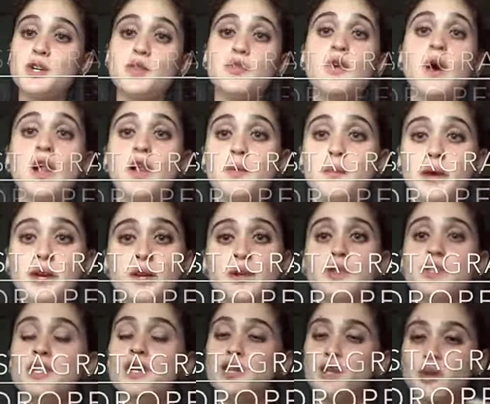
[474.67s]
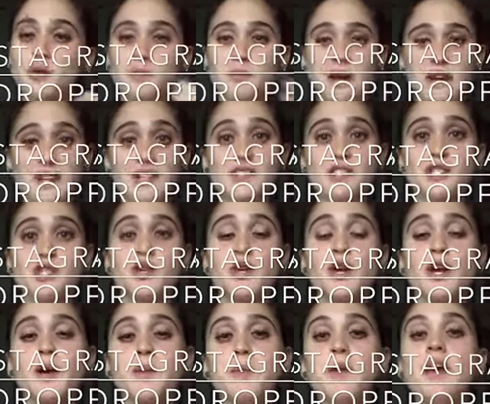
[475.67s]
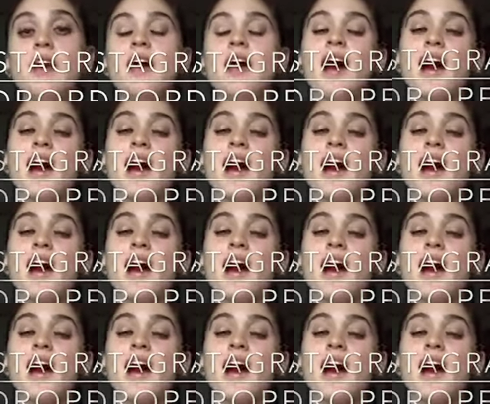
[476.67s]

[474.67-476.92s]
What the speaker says: to follow my YouTube, my Instagram,